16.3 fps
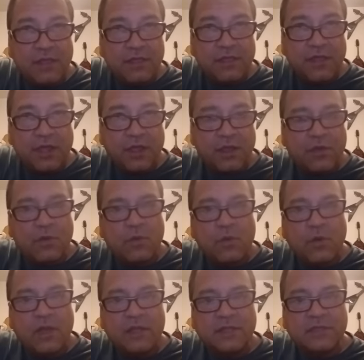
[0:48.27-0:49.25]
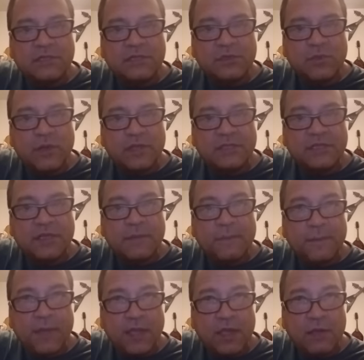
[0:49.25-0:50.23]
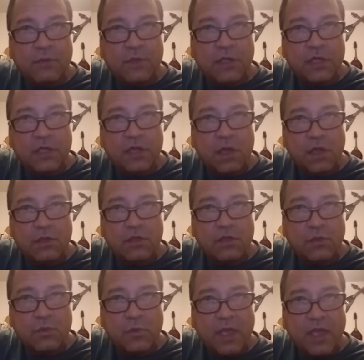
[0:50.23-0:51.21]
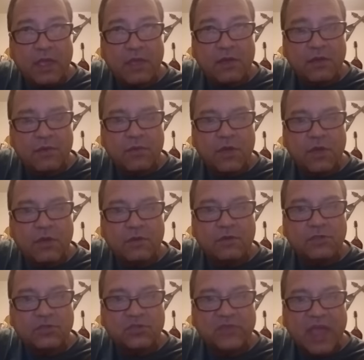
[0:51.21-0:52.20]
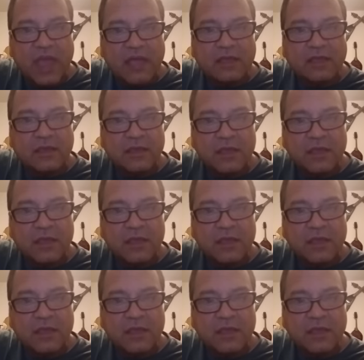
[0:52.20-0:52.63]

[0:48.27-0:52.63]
There once was a berry on a railroad track,